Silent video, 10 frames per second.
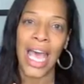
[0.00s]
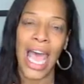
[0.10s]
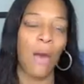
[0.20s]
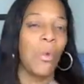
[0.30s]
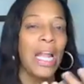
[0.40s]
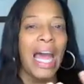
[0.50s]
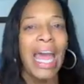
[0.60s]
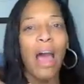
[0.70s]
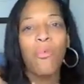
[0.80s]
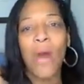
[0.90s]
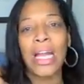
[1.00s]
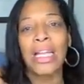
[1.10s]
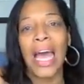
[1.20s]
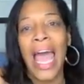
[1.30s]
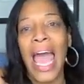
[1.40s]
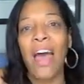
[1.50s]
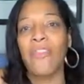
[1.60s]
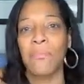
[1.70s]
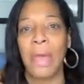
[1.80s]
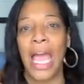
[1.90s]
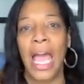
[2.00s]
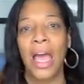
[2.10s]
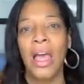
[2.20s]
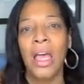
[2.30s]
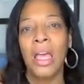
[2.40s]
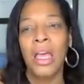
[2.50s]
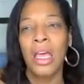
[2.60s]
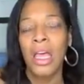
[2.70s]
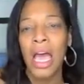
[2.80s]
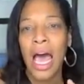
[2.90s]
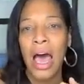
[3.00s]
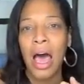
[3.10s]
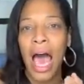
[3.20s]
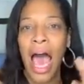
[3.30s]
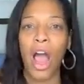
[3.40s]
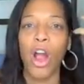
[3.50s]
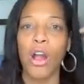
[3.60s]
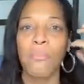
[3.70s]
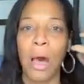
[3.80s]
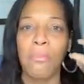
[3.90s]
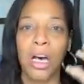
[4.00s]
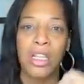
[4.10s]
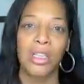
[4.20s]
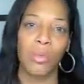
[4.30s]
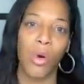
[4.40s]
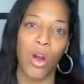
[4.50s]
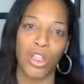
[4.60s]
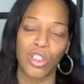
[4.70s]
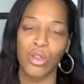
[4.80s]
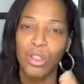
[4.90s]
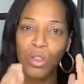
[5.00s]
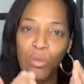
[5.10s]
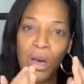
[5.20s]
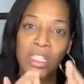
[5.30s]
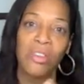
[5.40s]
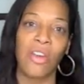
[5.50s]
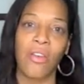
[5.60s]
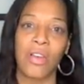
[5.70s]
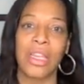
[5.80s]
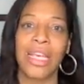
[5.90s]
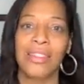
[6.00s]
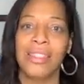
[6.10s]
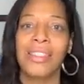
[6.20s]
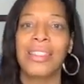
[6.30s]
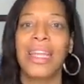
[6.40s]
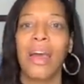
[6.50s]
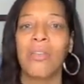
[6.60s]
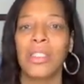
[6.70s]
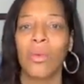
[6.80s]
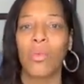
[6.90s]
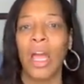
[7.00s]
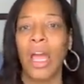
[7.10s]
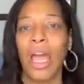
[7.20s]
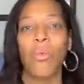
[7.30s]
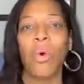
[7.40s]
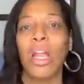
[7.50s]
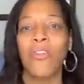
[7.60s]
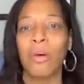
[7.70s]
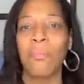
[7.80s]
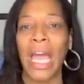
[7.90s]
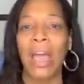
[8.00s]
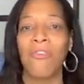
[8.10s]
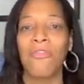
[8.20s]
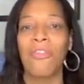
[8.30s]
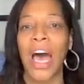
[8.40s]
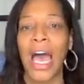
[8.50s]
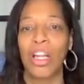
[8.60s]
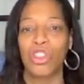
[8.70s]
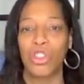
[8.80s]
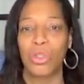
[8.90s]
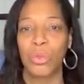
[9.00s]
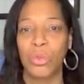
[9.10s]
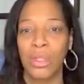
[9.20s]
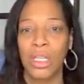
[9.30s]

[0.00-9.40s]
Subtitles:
And when I got ready to have a man, I heard my mother's words. You're too much of everything. Just sit down somewhere, and whatever man finds you.